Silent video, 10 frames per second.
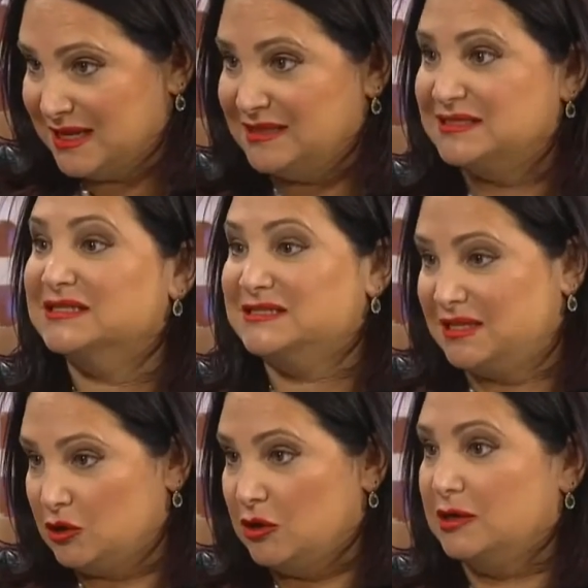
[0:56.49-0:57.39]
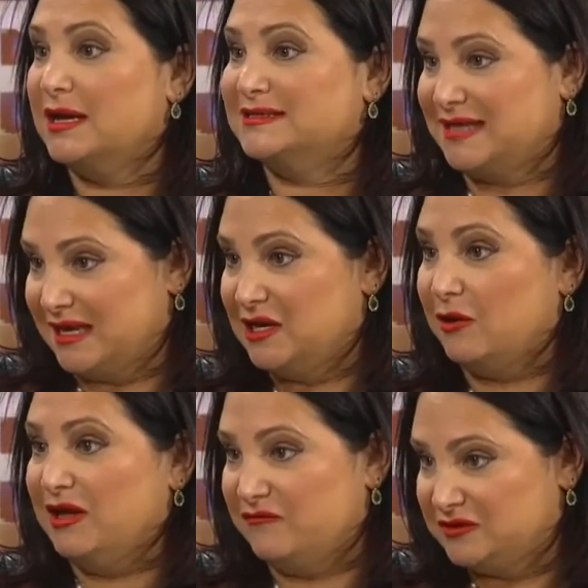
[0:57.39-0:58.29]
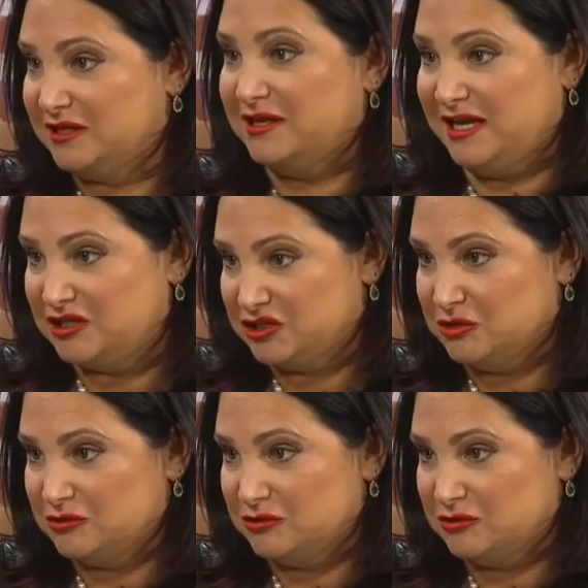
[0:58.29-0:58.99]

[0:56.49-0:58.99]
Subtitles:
it's considered a secondary infertility issue.